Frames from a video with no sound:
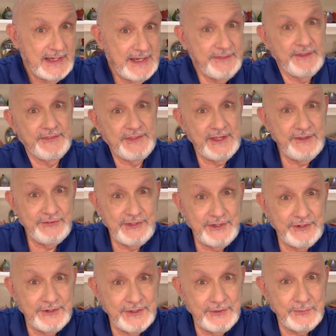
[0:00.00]
And the things
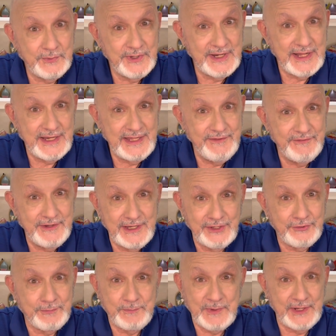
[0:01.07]
he heard were not even
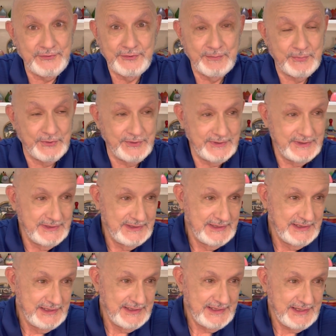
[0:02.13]
expressible
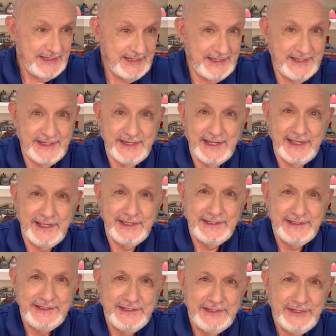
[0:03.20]
in
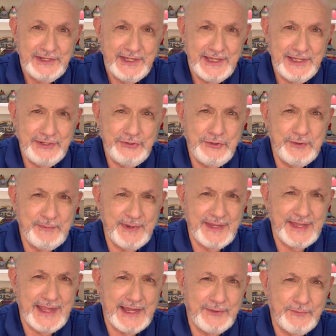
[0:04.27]

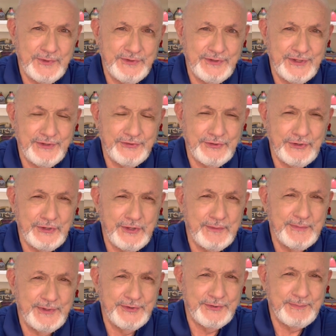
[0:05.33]
human languages or
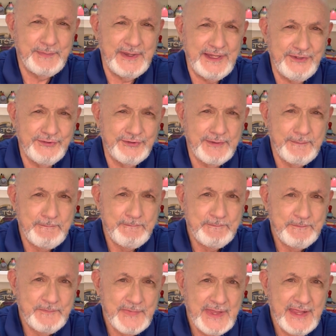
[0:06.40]
human speech.
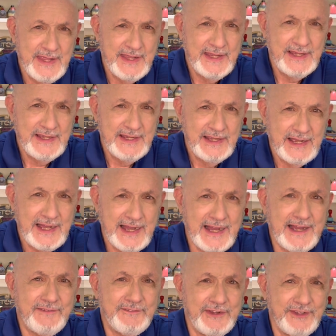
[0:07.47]

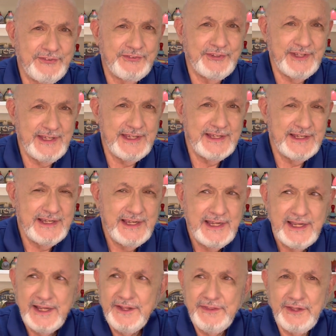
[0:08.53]
Obviously,
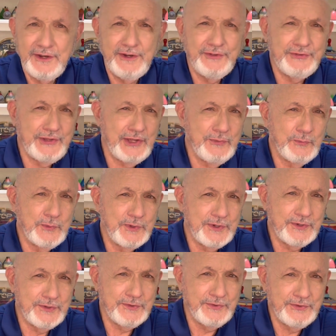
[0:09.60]
there is a
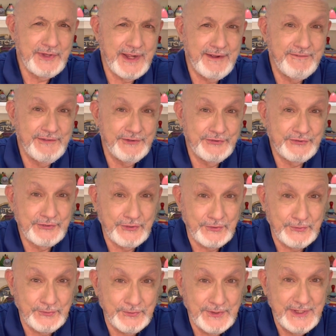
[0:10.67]
world of the
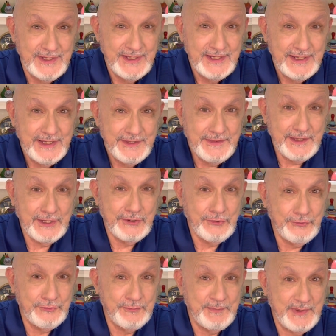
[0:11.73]
soul that
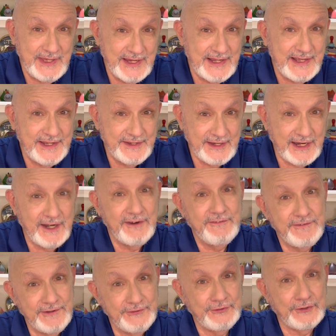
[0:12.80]
goes beyond
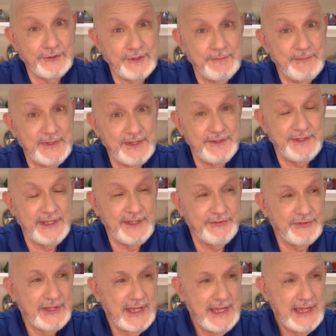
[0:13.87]
our physical
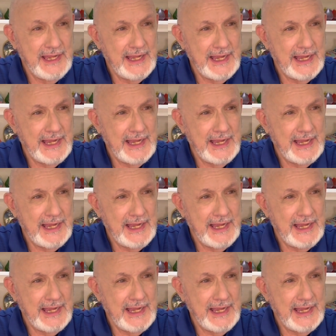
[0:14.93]
abilities.